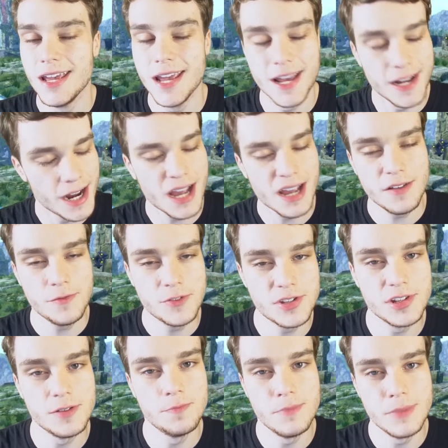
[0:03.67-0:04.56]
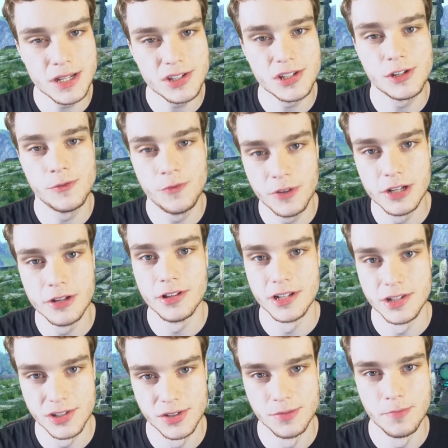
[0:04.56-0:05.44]
and I have some mixed
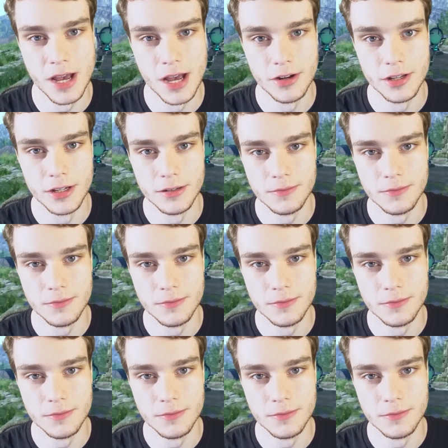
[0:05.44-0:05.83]
feelings about it.